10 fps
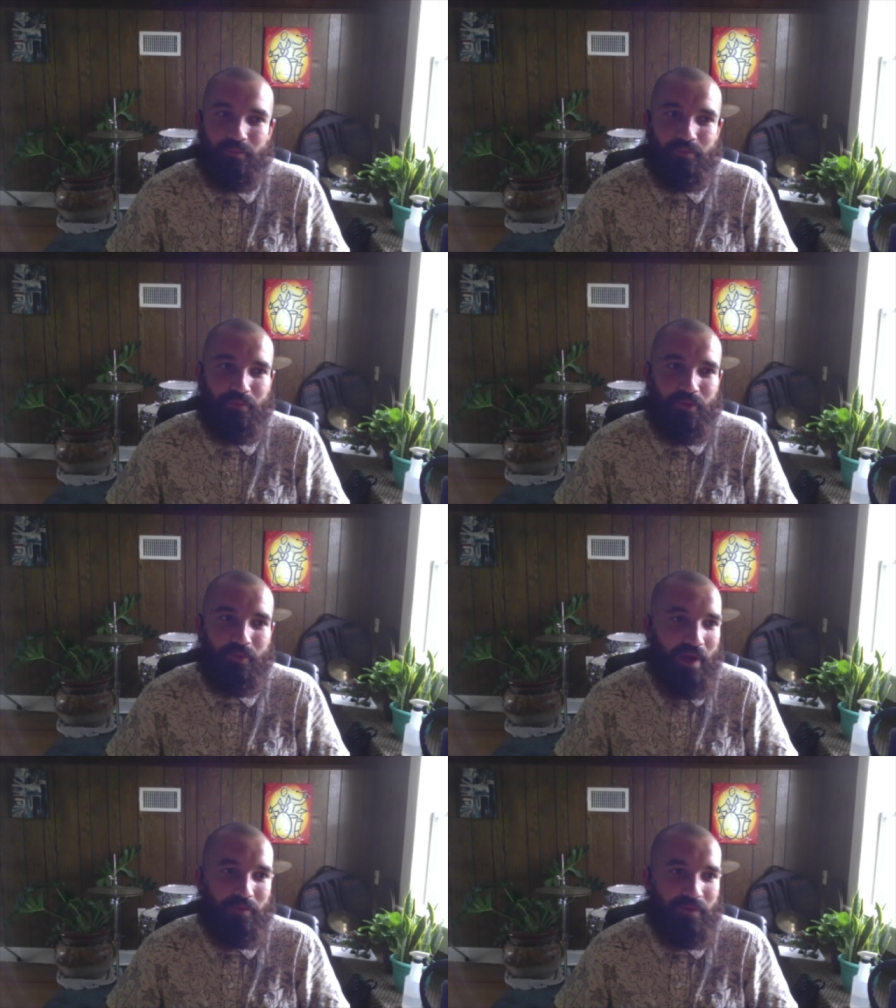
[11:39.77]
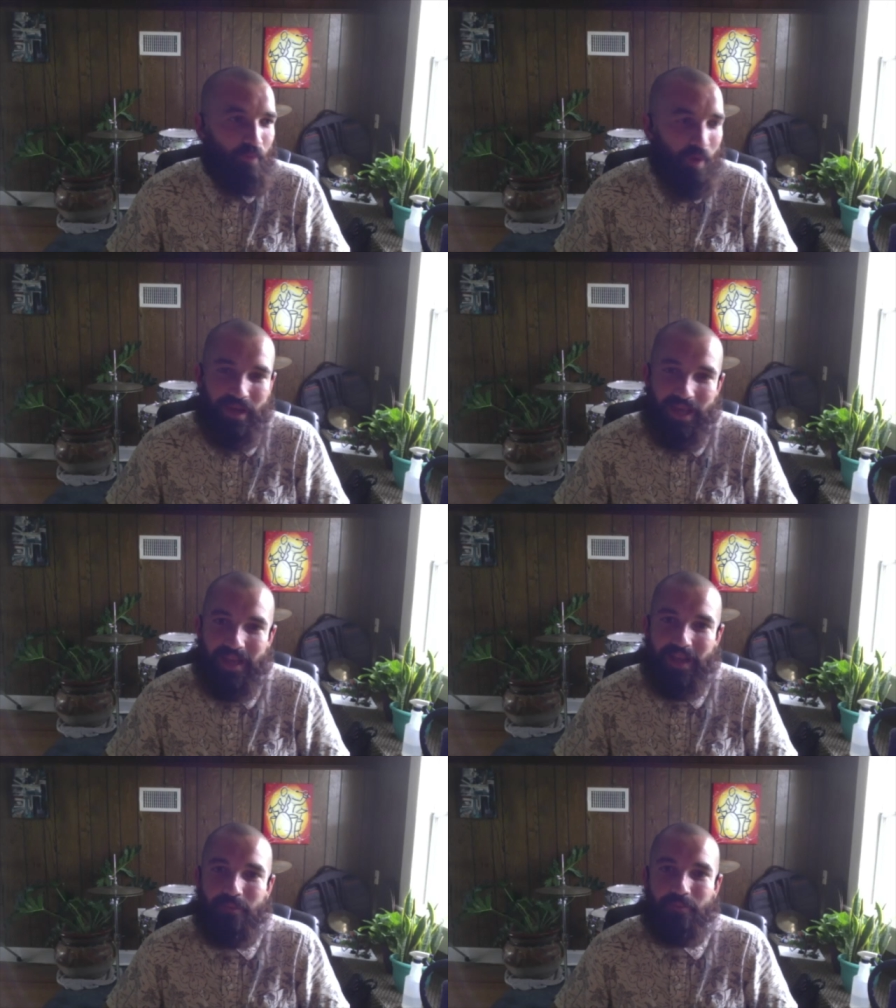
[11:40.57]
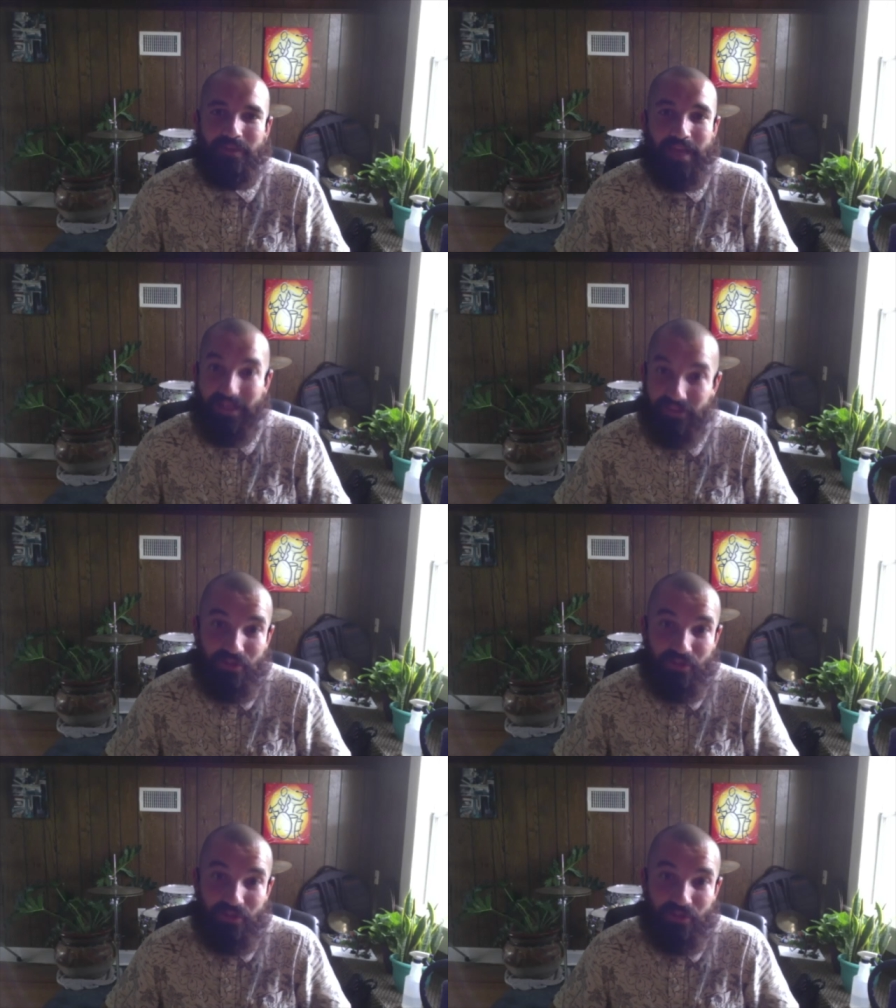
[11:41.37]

you probably won't get it, but like it's good